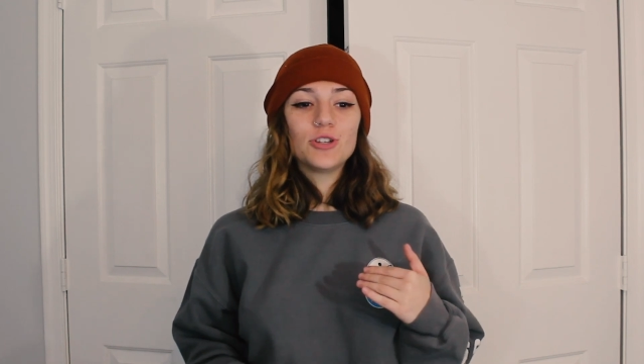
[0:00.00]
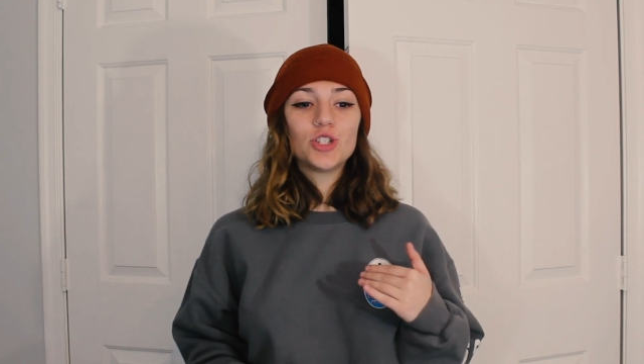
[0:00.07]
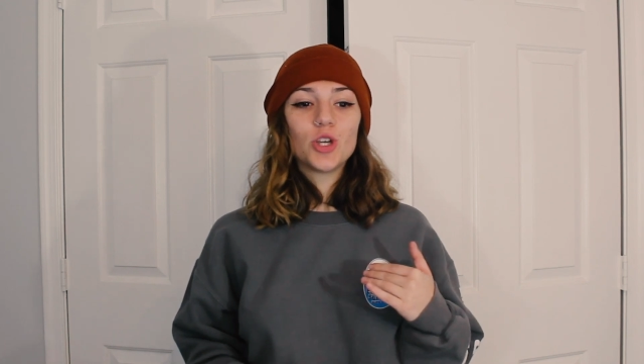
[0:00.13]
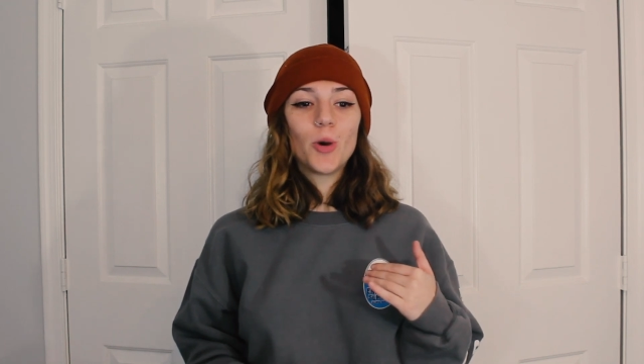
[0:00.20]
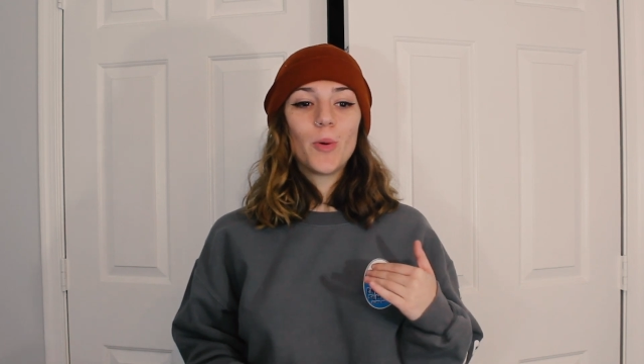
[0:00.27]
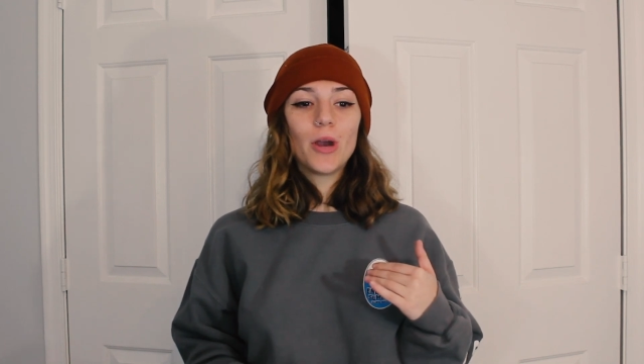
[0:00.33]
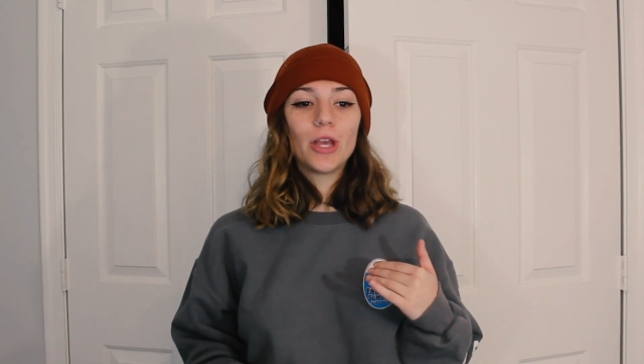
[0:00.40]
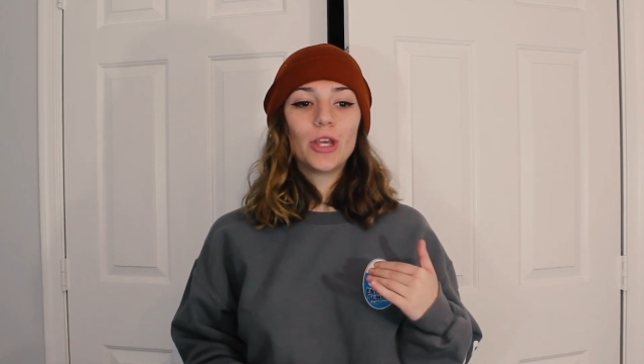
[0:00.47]

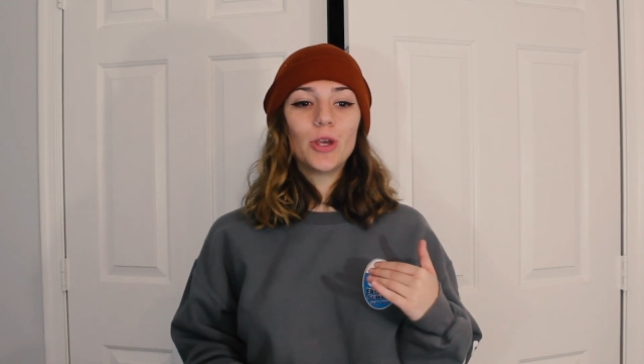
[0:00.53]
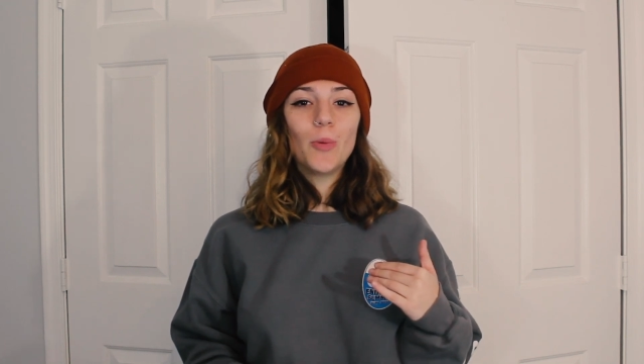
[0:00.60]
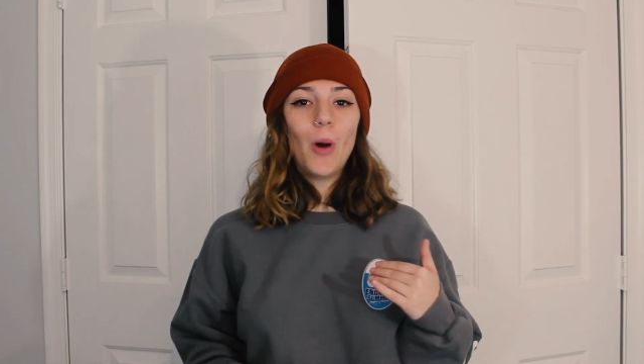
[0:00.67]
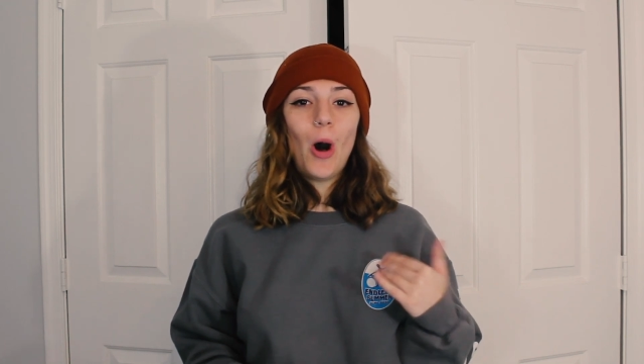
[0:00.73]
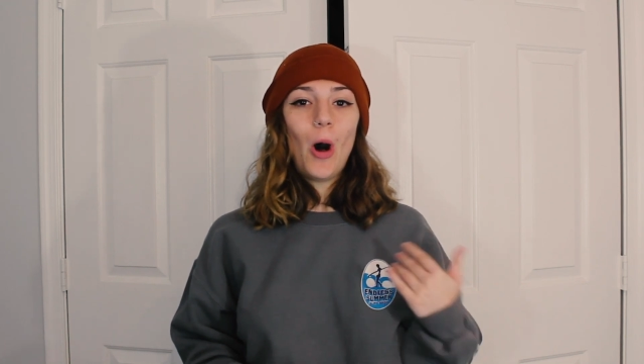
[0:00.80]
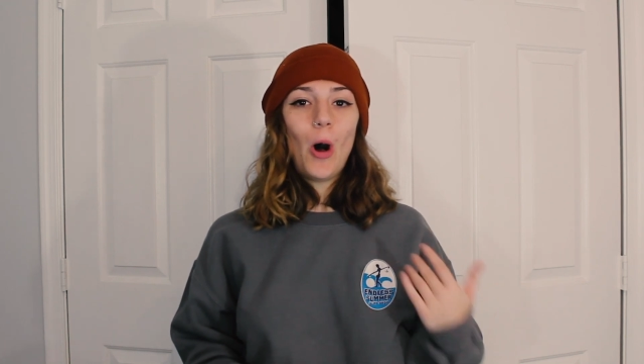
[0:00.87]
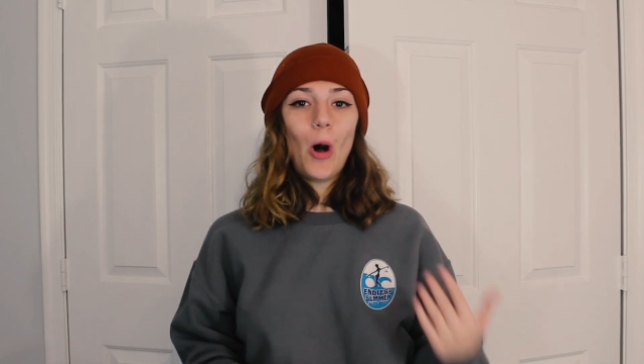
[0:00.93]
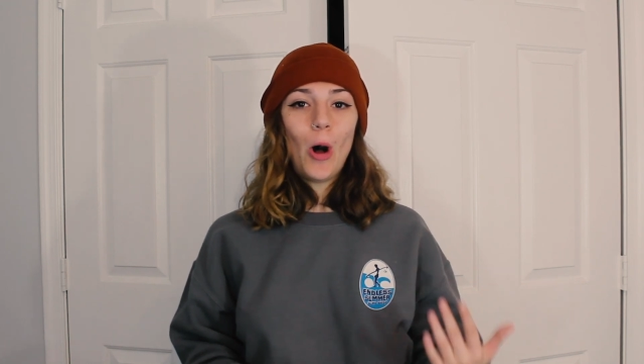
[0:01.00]
showing you
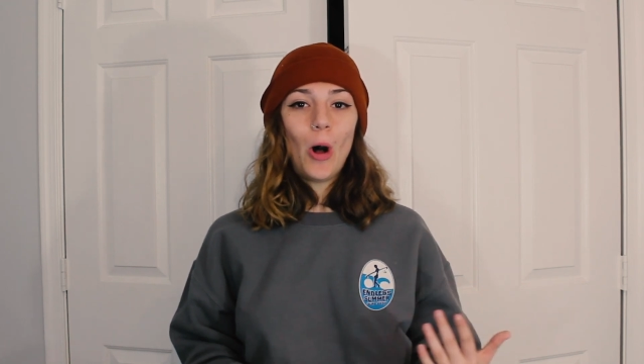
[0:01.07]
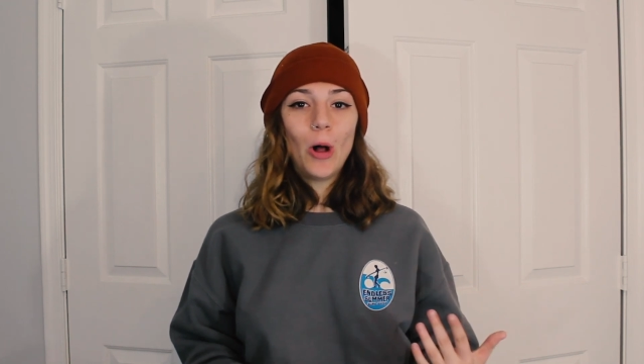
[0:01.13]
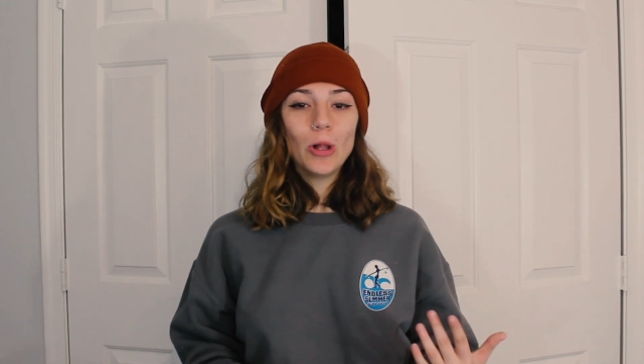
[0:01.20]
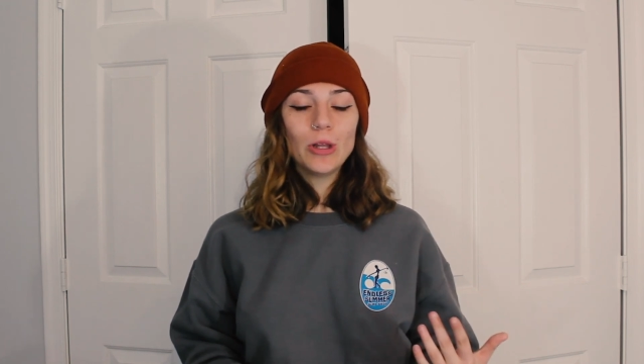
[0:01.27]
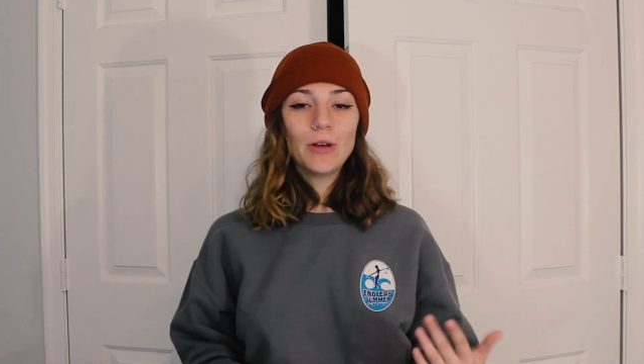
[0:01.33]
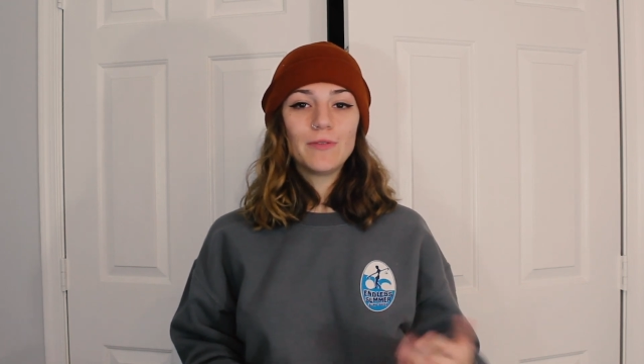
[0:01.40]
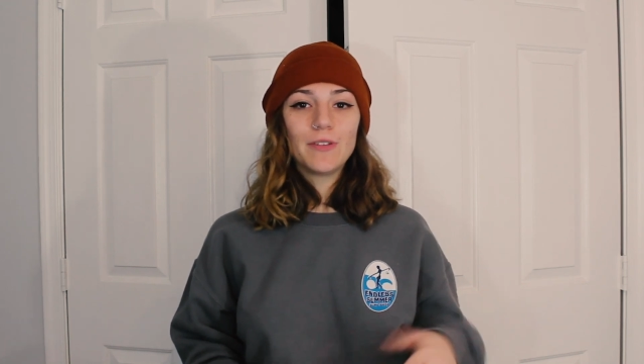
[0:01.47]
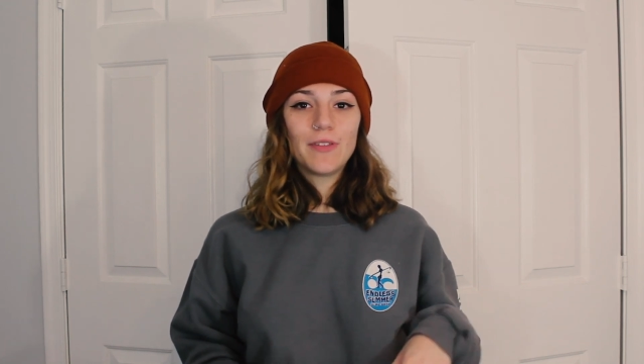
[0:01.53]
a
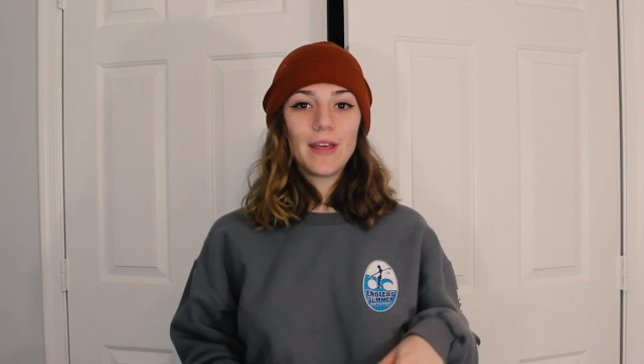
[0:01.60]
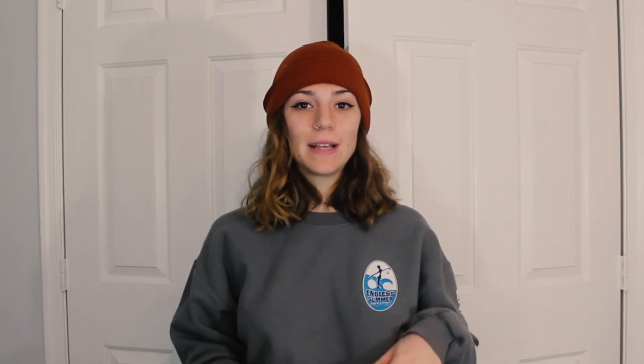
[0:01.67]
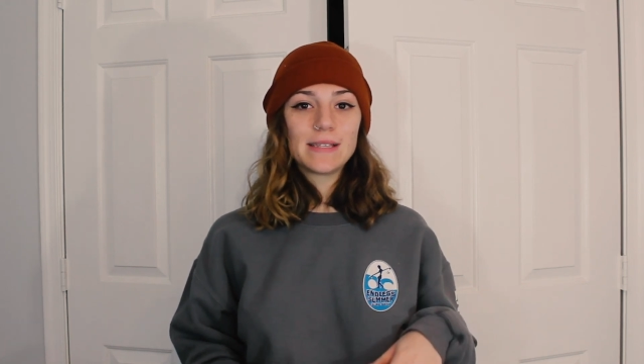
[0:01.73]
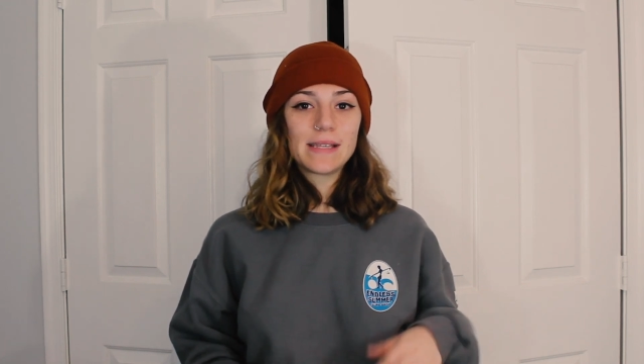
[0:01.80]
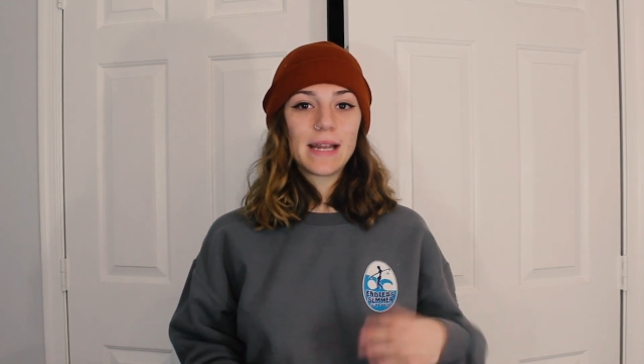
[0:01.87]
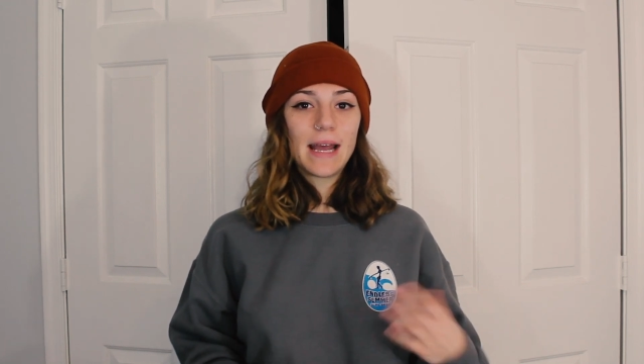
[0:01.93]
haul of the things